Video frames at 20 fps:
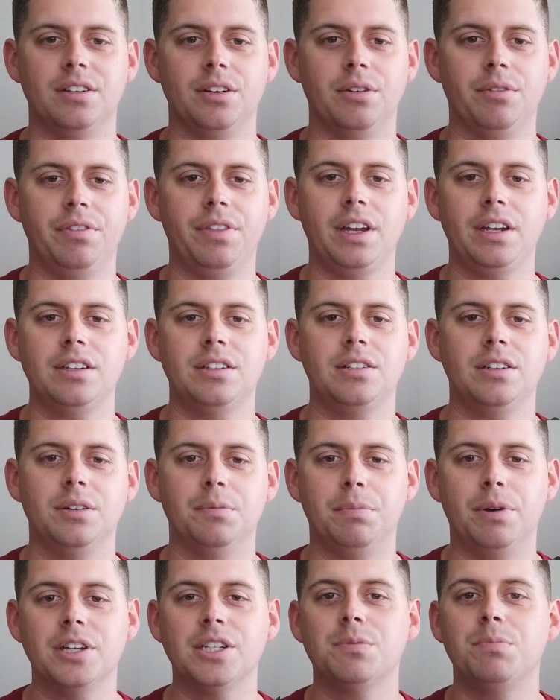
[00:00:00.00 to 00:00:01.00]
So thanks
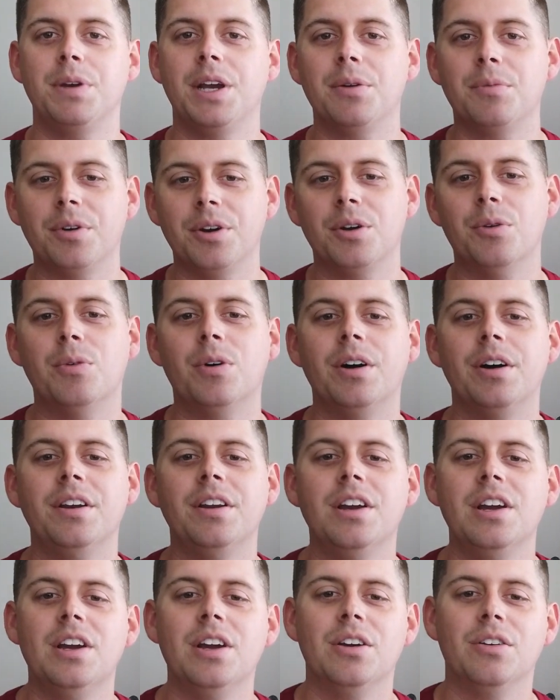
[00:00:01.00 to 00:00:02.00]
to Busman101,